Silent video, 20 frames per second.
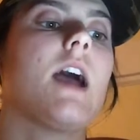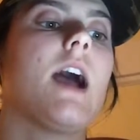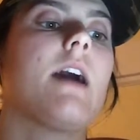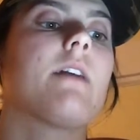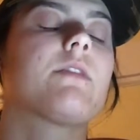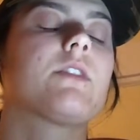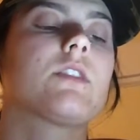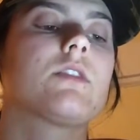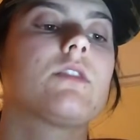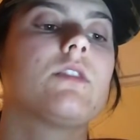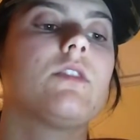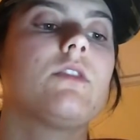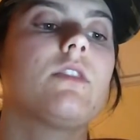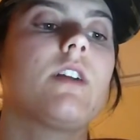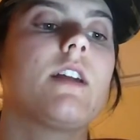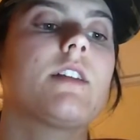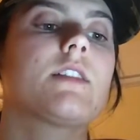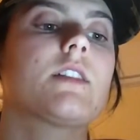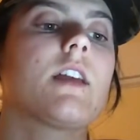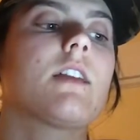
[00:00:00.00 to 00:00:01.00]
after the
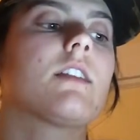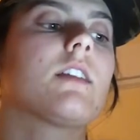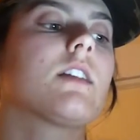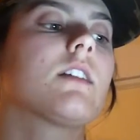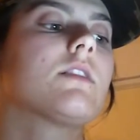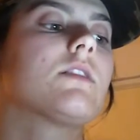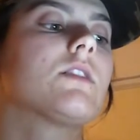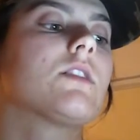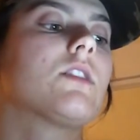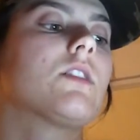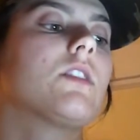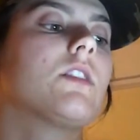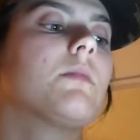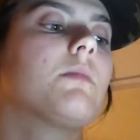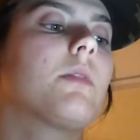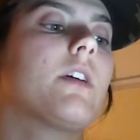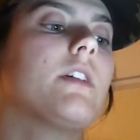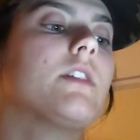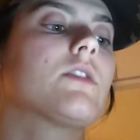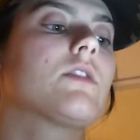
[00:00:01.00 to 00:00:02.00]
arrest, I think it's a good
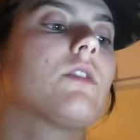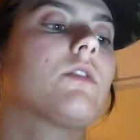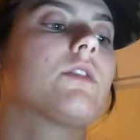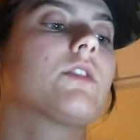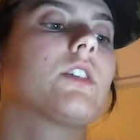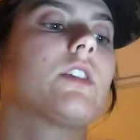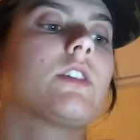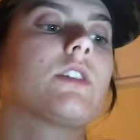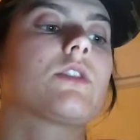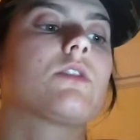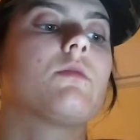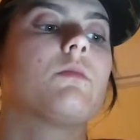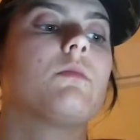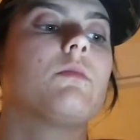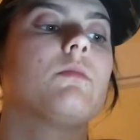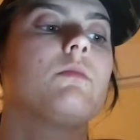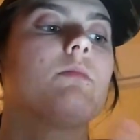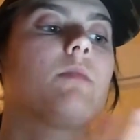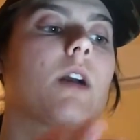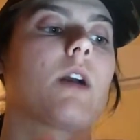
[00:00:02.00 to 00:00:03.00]
placeholder until
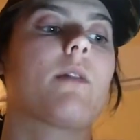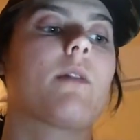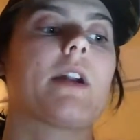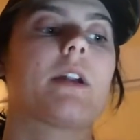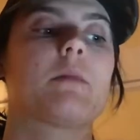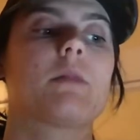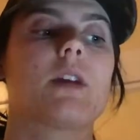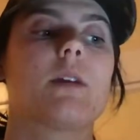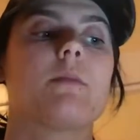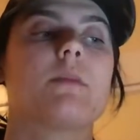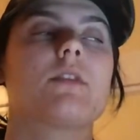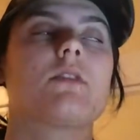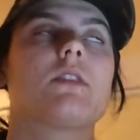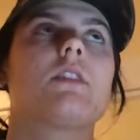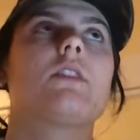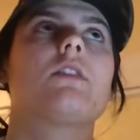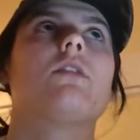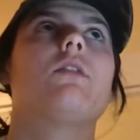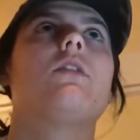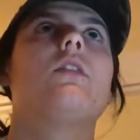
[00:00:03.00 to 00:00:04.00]
marijuana becomes
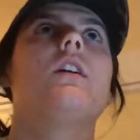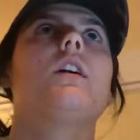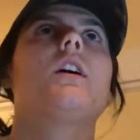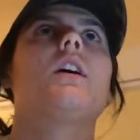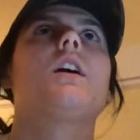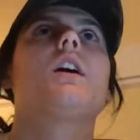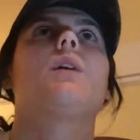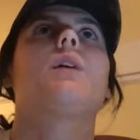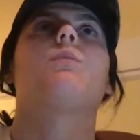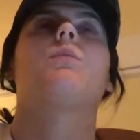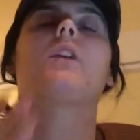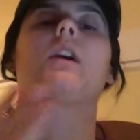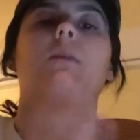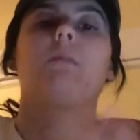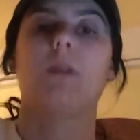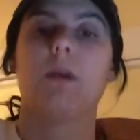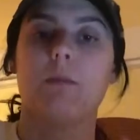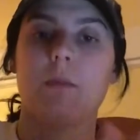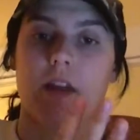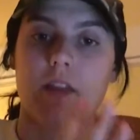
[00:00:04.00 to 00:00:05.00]
legal. What I
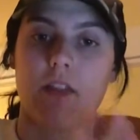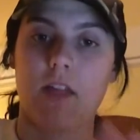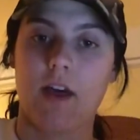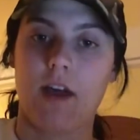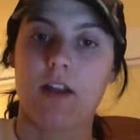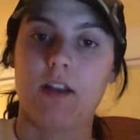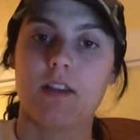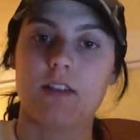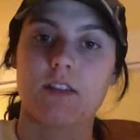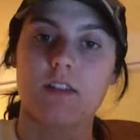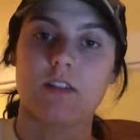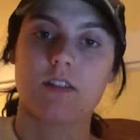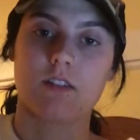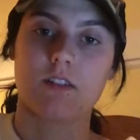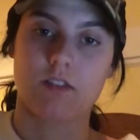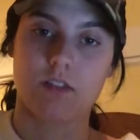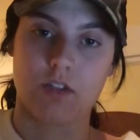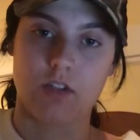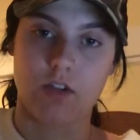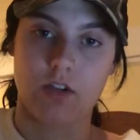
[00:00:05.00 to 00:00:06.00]
mean by that is this
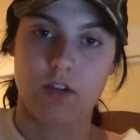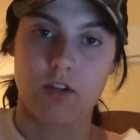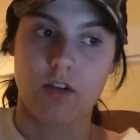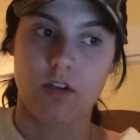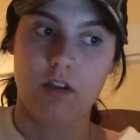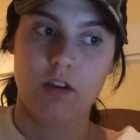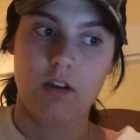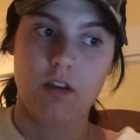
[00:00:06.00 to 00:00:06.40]
is a good